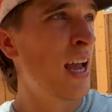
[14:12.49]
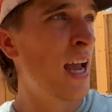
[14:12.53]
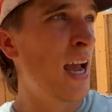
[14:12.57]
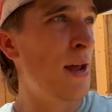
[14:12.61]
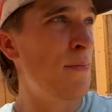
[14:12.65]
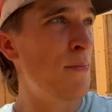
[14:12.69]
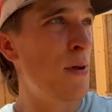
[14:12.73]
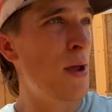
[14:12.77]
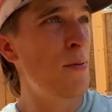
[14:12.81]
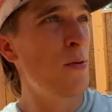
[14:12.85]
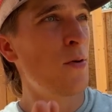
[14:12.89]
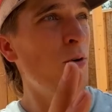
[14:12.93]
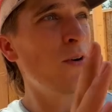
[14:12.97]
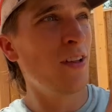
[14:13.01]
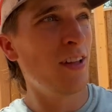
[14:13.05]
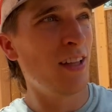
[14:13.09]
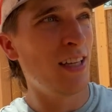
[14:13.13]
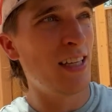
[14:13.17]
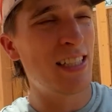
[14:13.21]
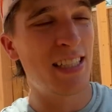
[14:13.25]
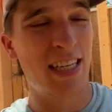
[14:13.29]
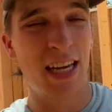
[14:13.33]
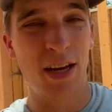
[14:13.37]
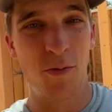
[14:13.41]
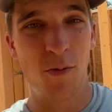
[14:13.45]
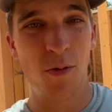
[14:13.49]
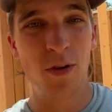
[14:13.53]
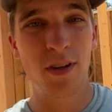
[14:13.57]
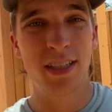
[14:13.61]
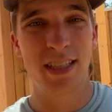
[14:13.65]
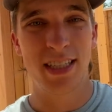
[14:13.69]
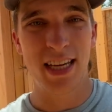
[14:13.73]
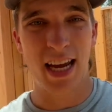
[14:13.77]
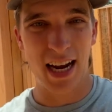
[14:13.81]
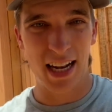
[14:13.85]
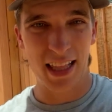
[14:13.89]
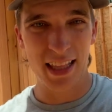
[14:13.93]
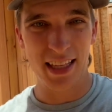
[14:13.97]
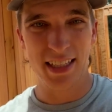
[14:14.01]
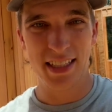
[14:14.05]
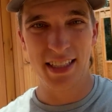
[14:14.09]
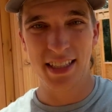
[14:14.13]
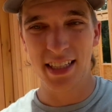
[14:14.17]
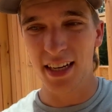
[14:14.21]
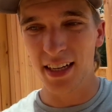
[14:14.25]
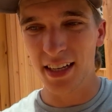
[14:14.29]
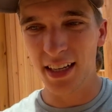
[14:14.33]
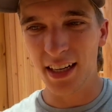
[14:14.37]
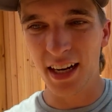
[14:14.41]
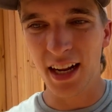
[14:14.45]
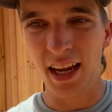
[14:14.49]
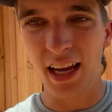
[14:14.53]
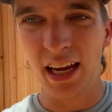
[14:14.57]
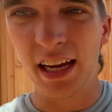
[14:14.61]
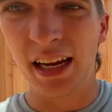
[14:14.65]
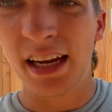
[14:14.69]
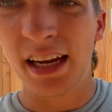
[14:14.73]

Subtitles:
And maybe we'll at least get one side of this done today.